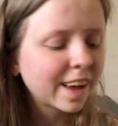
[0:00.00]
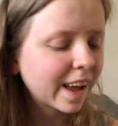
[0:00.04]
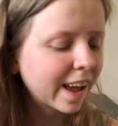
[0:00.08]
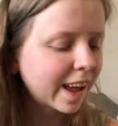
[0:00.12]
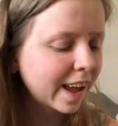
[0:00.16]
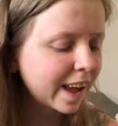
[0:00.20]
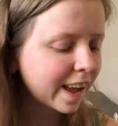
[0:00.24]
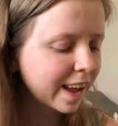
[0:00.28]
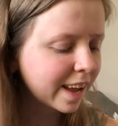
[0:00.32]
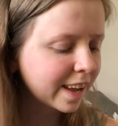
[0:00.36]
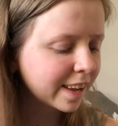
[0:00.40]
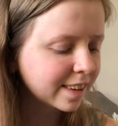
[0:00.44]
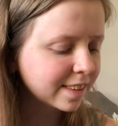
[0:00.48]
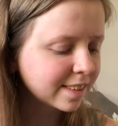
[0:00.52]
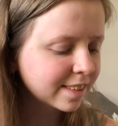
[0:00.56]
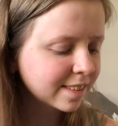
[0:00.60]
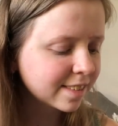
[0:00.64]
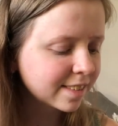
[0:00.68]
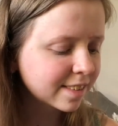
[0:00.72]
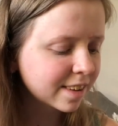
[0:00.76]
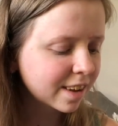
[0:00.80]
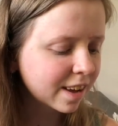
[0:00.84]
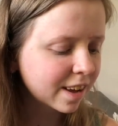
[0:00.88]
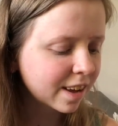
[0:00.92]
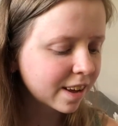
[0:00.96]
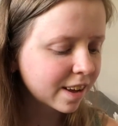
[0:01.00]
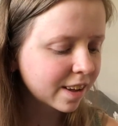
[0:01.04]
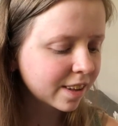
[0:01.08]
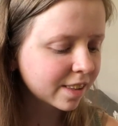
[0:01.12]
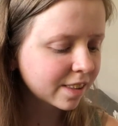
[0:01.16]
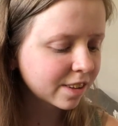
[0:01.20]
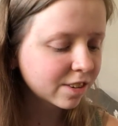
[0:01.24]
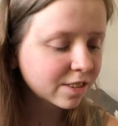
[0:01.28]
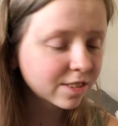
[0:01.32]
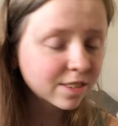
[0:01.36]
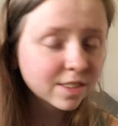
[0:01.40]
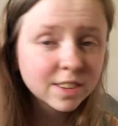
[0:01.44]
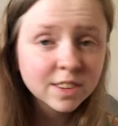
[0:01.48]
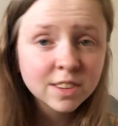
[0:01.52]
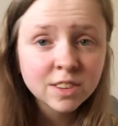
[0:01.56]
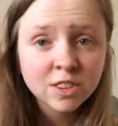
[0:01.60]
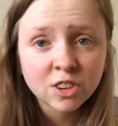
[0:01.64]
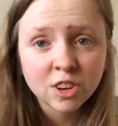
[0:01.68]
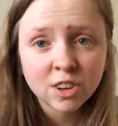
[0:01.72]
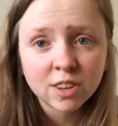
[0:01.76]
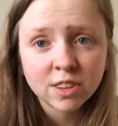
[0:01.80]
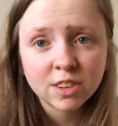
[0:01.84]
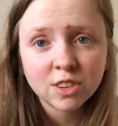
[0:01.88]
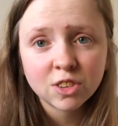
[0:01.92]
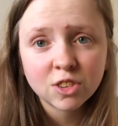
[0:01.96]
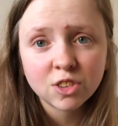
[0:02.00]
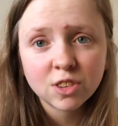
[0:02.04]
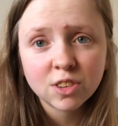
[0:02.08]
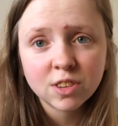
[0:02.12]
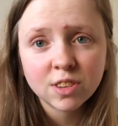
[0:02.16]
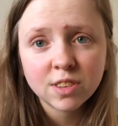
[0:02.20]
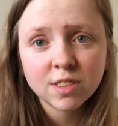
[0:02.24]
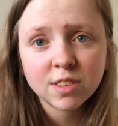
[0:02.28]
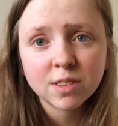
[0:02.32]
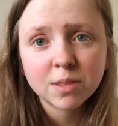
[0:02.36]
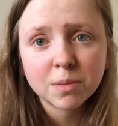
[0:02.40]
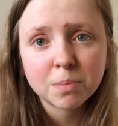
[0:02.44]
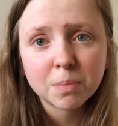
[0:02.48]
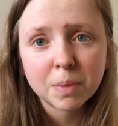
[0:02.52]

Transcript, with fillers: And uh, there are six challenges